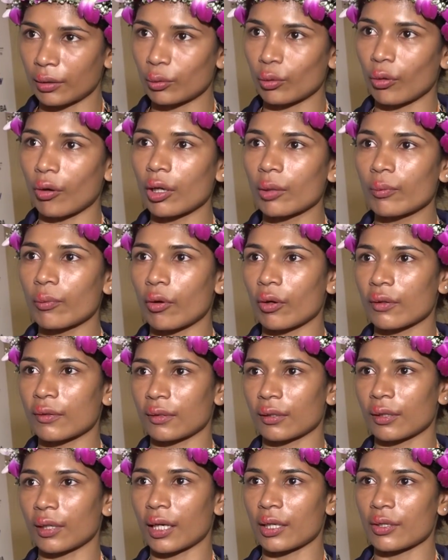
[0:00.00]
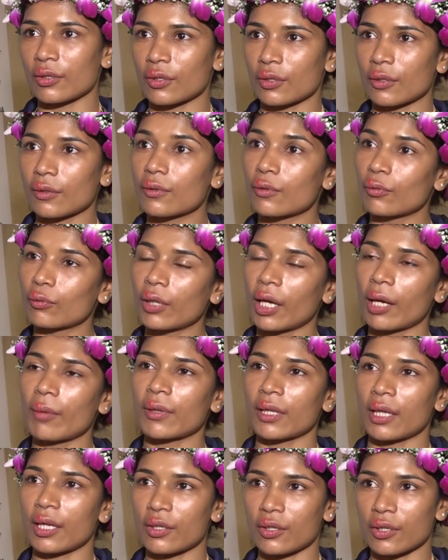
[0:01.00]
tall boxer, and she's 2
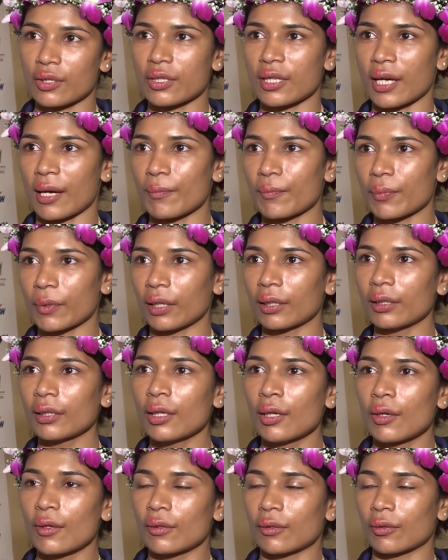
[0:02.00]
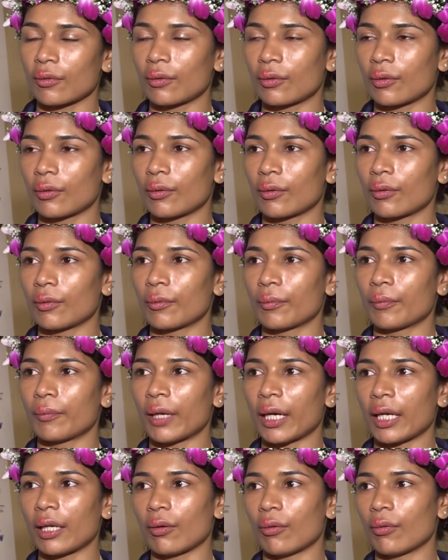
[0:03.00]
times Asian champion. So
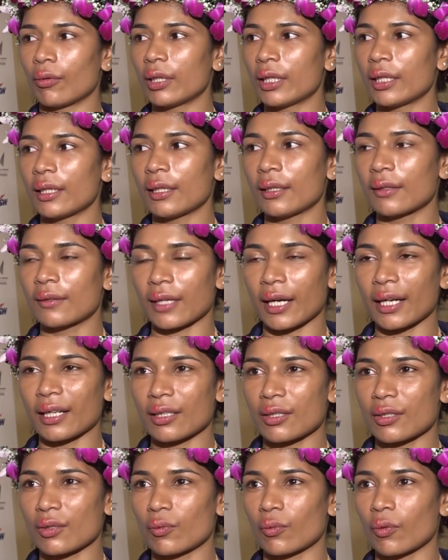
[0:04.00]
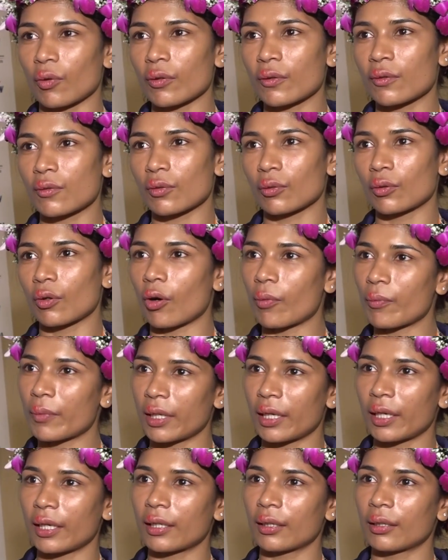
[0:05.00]
my only strategy was to
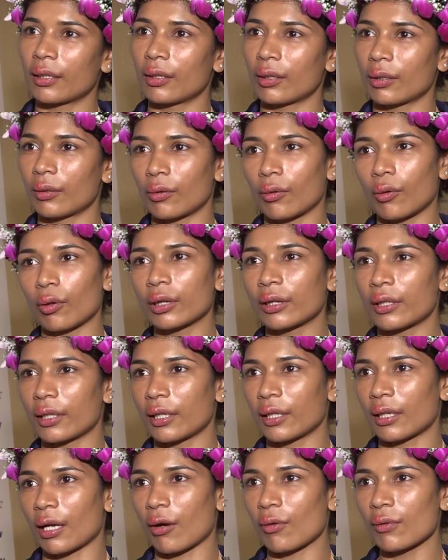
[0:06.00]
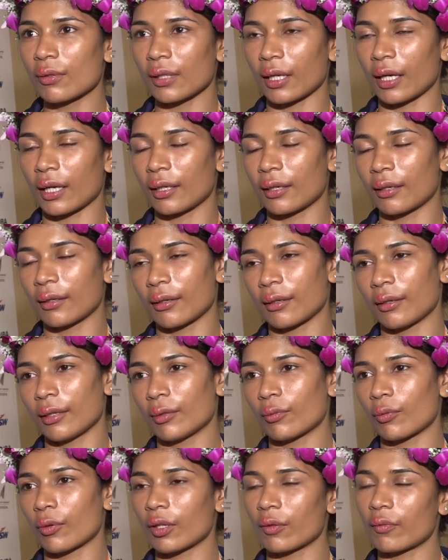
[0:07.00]
dominate the whole three rounds, and
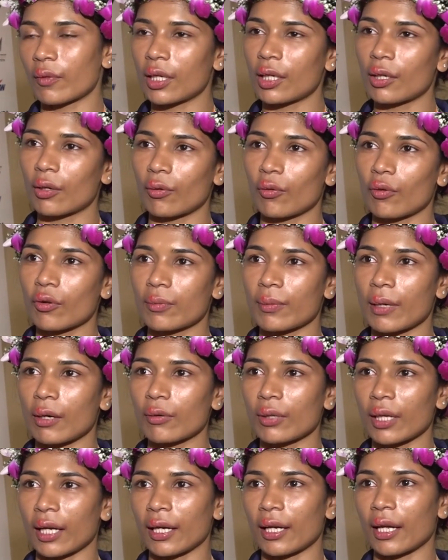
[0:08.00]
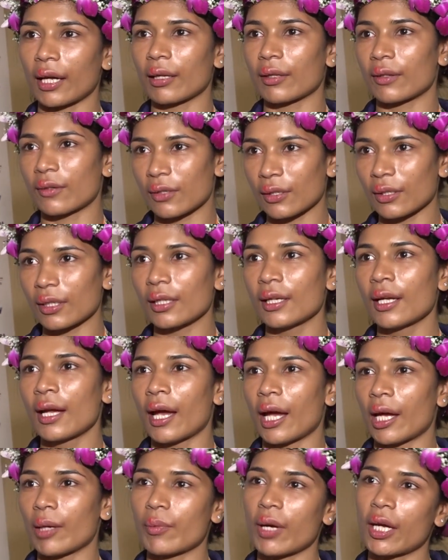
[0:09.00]
it was a very close bout. And
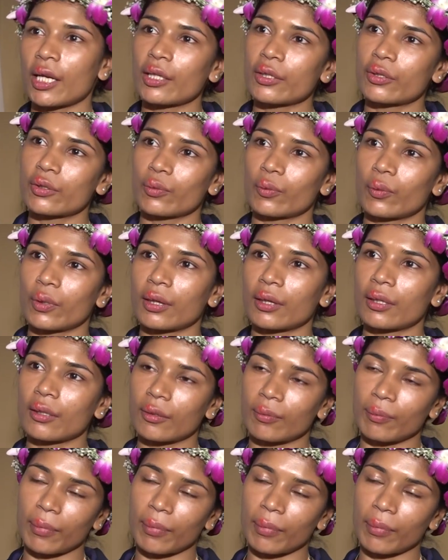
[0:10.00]
I managed to win this